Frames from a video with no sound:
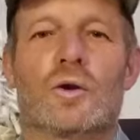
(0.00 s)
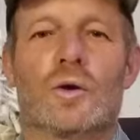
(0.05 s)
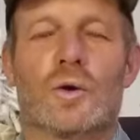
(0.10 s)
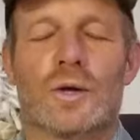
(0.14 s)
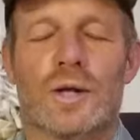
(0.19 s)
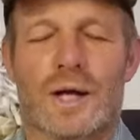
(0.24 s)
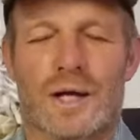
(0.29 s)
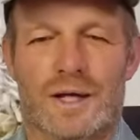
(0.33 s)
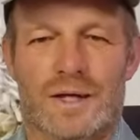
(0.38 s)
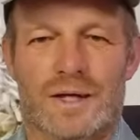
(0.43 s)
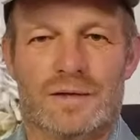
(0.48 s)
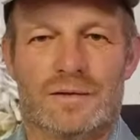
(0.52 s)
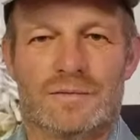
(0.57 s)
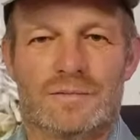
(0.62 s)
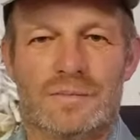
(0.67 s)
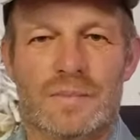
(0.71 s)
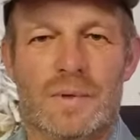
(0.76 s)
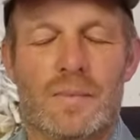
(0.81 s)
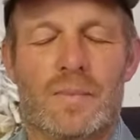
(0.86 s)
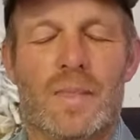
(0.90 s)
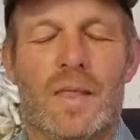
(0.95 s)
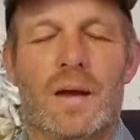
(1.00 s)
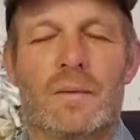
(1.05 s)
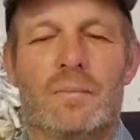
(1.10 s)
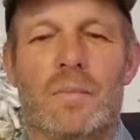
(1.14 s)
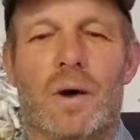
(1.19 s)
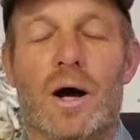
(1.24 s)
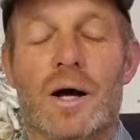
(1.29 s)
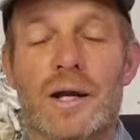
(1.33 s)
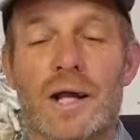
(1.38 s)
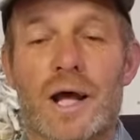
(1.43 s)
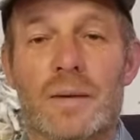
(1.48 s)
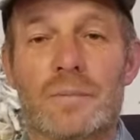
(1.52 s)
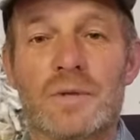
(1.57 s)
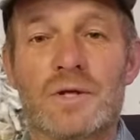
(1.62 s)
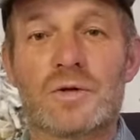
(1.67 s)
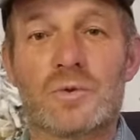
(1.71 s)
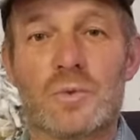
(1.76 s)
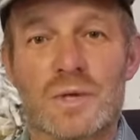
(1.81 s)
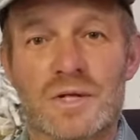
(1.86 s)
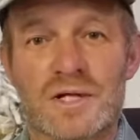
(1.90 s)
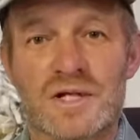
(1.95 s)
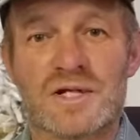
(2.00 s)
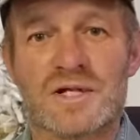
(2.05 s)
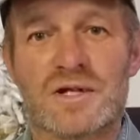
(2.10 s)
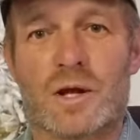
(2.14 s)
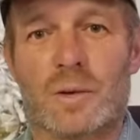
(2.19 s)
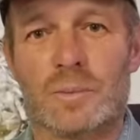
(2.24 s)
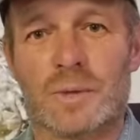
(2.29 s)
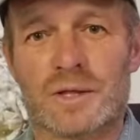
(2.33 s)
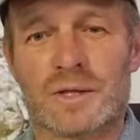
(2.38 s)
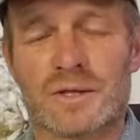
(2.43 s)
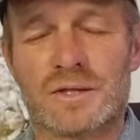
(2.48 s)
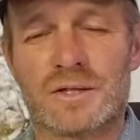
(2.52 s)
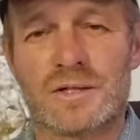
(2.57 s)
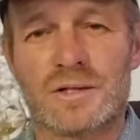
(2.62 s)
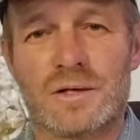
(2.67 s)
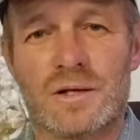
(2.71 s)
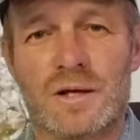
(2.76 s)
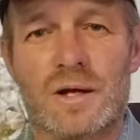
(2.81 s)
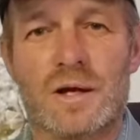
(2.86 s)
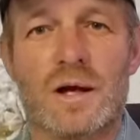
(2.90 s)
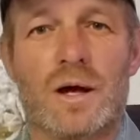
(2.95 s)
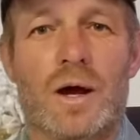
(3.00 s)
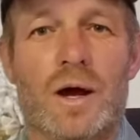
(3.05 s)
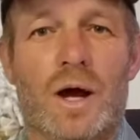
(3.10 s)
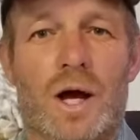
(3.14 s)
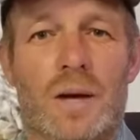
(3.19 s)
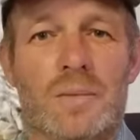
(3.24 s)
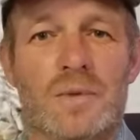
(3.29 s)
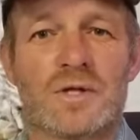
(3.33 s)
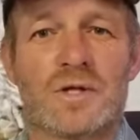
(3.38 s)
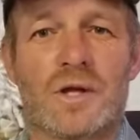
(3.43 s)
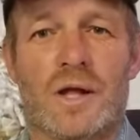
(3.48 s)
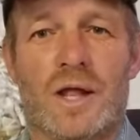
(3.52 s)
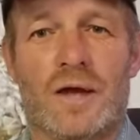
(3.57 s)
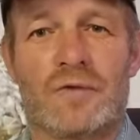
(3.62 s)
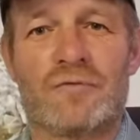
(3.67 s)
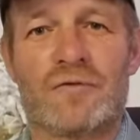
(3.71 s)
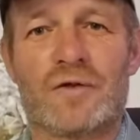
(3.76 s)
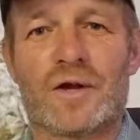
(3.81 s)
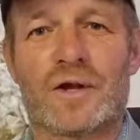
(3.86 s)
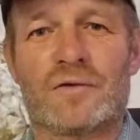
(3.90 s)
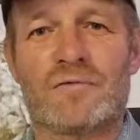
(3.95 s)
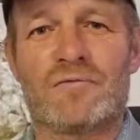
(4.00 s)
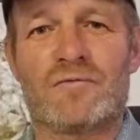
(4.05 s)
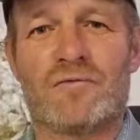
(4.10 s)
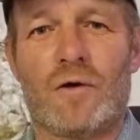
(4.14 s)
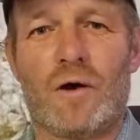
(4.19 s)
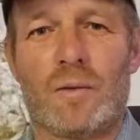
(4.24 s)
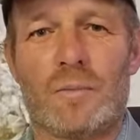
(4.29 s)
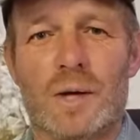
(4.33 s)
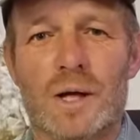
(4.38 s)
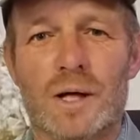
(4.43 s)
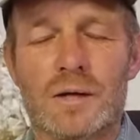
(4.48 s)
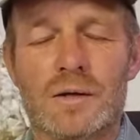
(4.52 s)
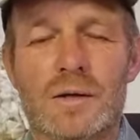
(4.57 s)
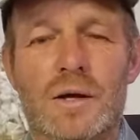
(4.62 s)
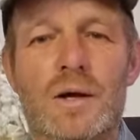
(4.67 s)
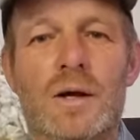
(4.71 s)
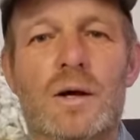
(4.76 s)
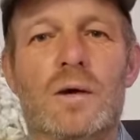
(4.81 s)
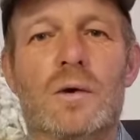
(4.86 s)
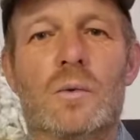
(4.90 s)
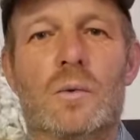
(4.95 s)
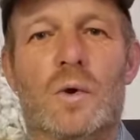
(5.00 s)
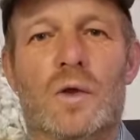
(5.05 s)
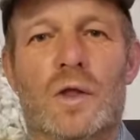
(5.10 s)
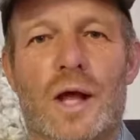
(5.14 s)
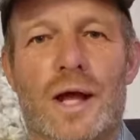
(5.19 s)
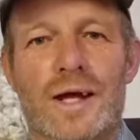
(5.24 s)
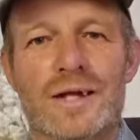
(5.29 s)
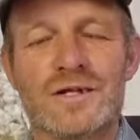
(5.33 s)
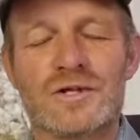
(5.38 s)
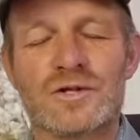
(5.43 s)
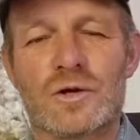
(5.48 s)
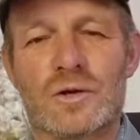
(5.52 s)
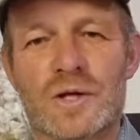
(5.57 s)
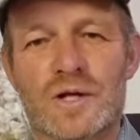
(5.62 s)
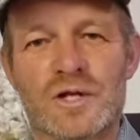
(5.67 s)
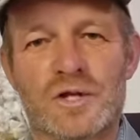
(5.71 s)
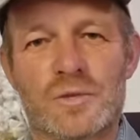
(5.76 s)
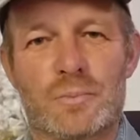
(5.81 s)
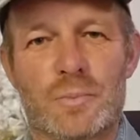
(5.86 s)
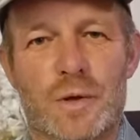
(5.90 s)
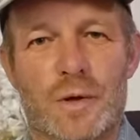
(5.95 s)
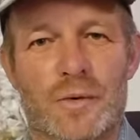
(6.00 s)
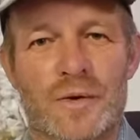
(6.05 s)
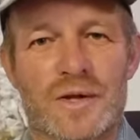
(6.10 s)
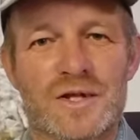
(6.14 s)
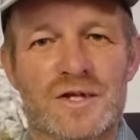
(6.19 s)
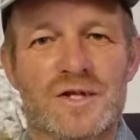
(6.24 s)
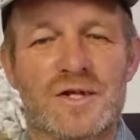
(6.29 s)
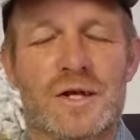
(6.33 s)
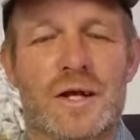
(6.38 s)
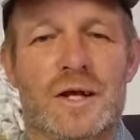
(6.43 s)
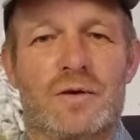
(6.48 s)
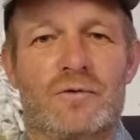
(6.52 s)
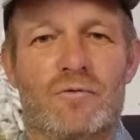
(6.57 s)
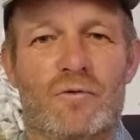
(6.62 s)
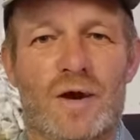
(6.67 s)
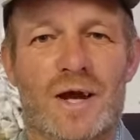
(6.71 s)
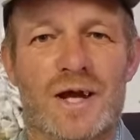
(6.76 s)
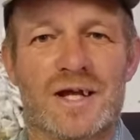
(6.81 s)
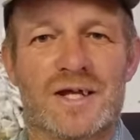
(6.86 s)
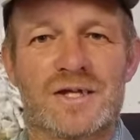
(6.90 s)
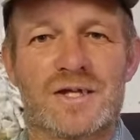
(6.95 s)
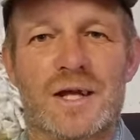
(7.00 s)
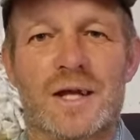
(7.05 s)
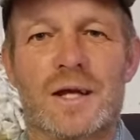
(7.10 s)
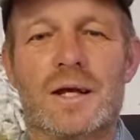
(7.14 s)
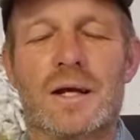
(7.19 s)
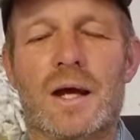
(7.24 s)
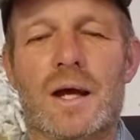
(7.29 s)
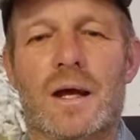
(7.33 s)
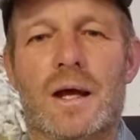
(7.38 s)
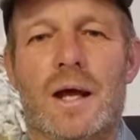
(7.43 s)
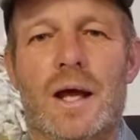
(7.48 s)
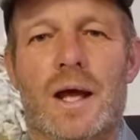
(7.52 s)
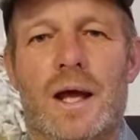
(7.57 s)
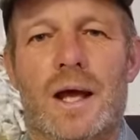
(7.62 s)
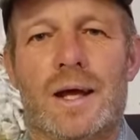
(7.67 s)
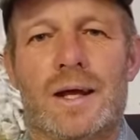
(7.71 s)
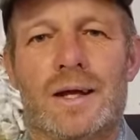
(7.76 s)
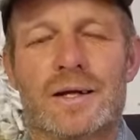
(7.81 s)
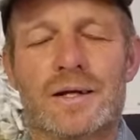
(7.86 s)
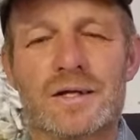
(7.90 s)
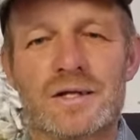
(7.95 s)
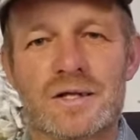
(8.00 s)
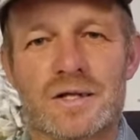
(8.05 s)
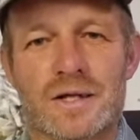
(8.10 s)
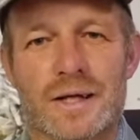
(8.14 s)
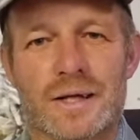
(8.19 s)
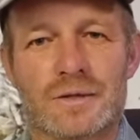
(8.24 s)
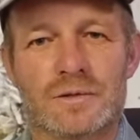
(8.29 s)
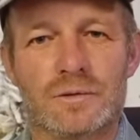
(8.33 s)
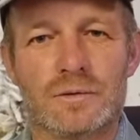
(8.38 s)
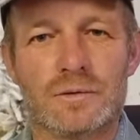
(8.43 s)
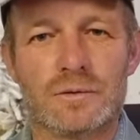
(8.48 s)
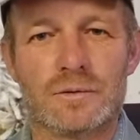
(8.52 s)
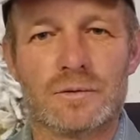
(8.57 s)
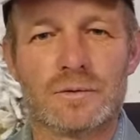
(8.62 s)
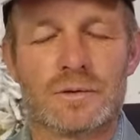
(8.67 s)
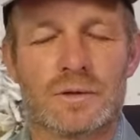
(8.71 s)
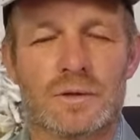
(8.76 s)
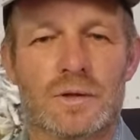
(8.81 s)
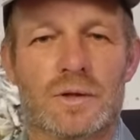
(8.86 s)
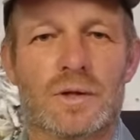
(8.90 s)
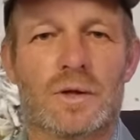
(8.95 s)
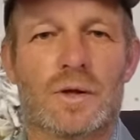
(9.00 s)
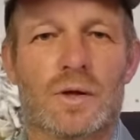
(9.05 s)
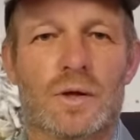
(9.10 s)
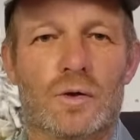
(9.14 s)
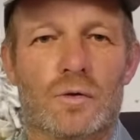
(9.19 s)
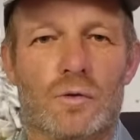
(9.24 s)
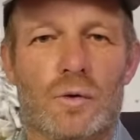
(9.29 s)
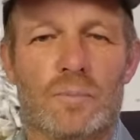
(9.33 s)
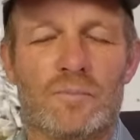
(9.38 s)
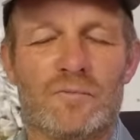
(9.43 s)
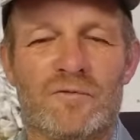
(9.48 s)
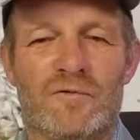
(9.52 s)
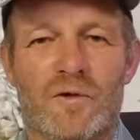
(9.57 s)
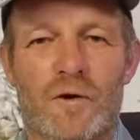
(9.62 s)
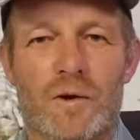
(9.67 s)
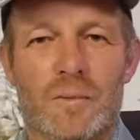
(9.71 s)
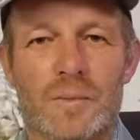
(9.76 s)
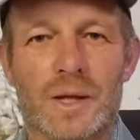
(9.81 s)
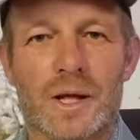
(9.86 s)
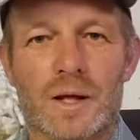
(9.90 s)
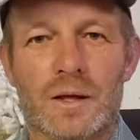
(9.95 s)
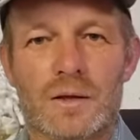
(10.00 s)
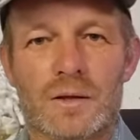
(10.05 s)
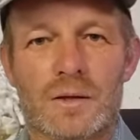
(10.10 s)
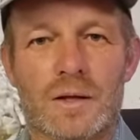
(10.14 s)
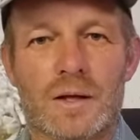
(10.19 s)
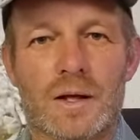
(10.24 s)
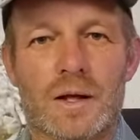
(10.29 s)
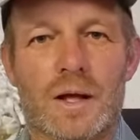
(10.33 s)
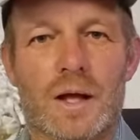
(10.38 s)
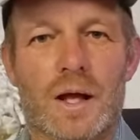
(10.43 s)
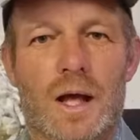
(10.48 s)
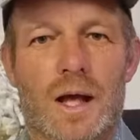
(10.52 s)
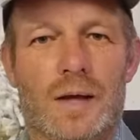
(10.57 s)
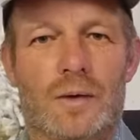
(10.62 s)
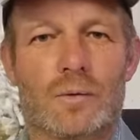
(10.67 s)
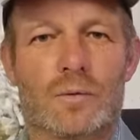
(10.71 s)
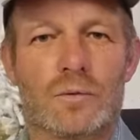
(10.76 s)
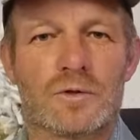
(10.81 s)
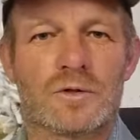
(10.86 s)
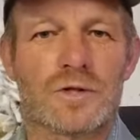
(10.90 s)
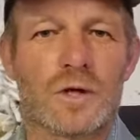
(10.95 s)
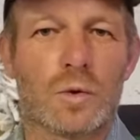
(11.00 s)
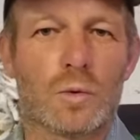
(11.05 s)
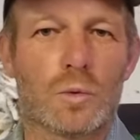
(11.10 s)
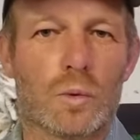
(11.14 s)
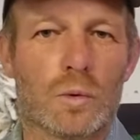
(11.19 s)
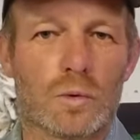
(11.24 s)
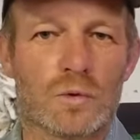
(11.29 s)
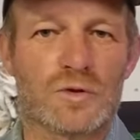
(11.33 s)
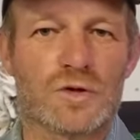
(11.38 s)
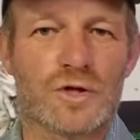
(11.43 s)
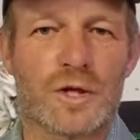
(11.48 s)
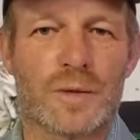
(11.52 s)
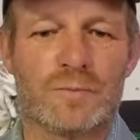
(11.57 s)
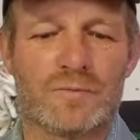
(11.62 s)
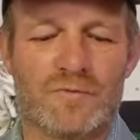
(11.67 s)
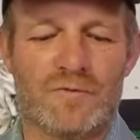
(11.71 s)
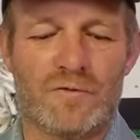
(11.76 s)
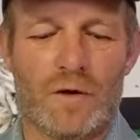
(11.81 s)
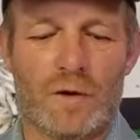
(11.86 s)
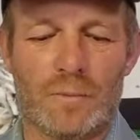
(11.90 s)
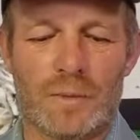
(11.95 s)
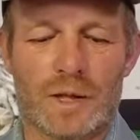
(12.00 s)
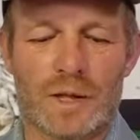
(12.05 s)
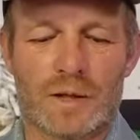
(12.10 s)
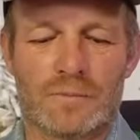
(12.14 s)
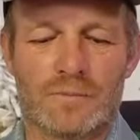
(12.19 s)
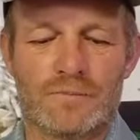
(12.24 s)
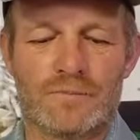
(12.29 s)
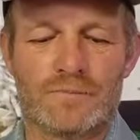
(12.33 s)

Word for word: Good day. My name is Kosie Slobbert. I'm a South African farmer with hands-on experience in raising Angus cattle, crop farming and also wool sheep farming.